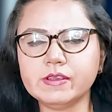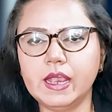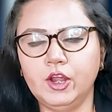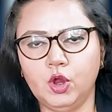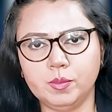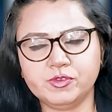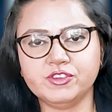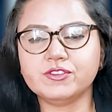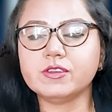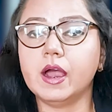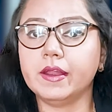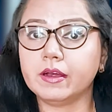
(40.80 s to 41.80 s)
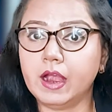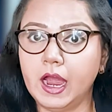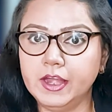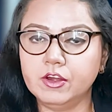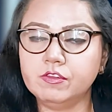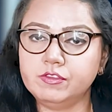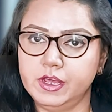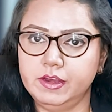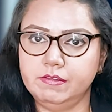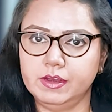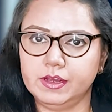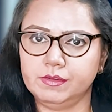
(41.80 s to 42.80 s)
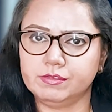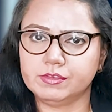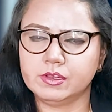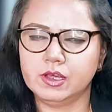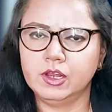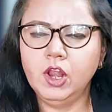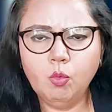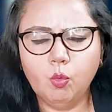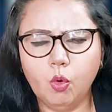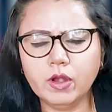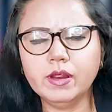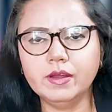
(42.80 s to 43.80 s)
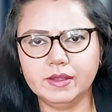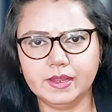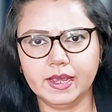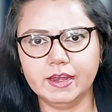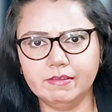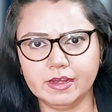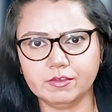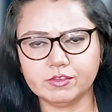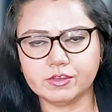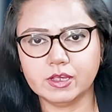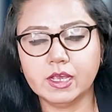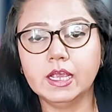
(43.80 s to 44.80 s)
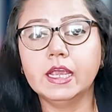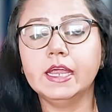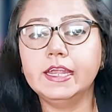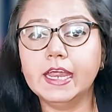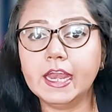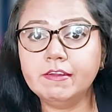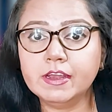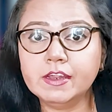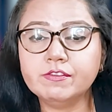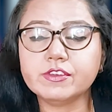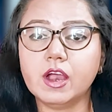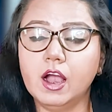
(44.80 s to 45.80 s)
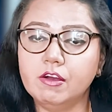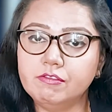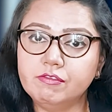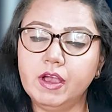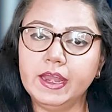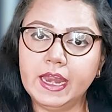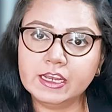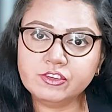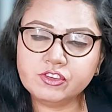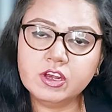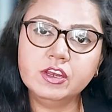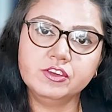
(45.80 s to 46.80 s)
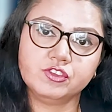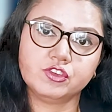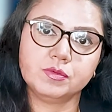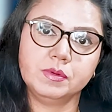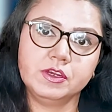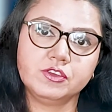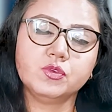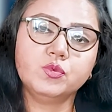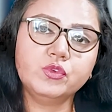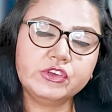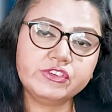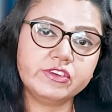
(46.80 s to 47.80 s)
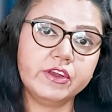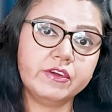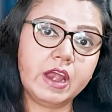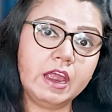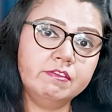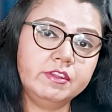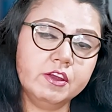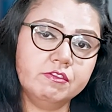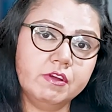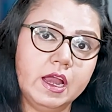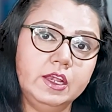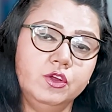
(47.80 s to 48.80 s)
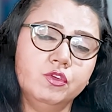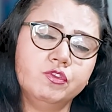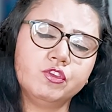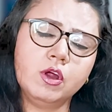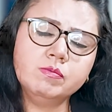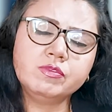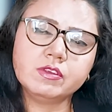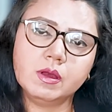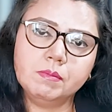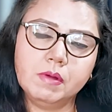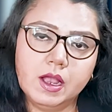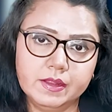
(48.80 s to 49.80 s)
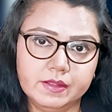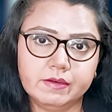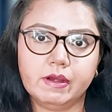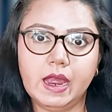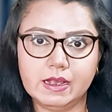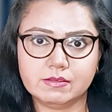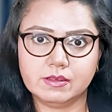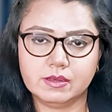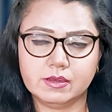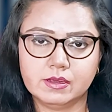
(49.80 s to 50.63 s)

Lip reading: and options are a kind of derivatives. Now, what are derivatives? Derivatives are financial instruments which derive their value from some other asset.